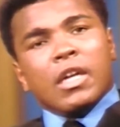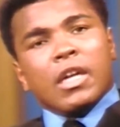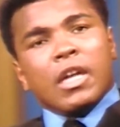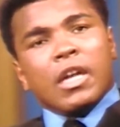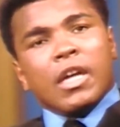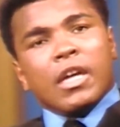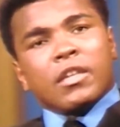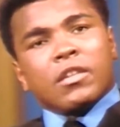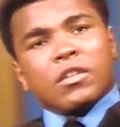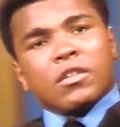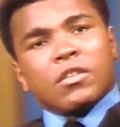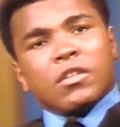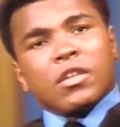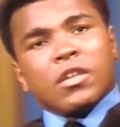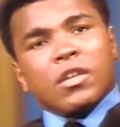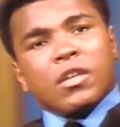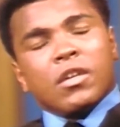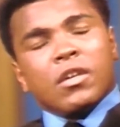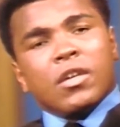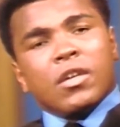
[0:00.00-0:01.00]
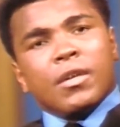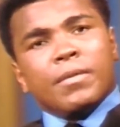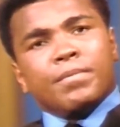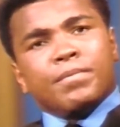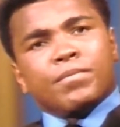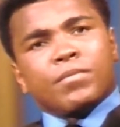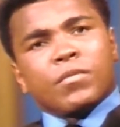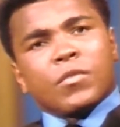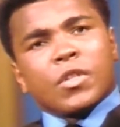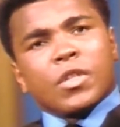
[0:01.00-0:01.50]
And I like to say,
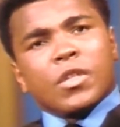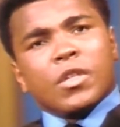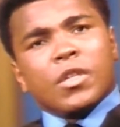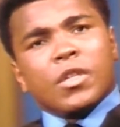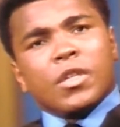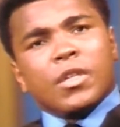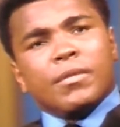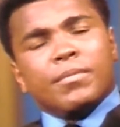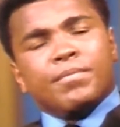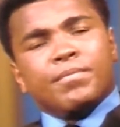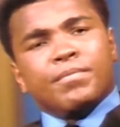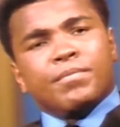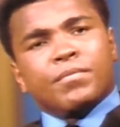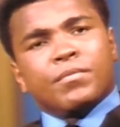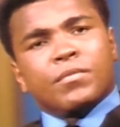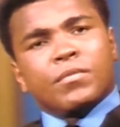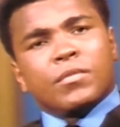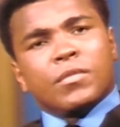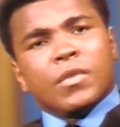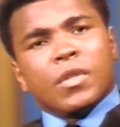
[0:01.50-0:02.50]
um, um,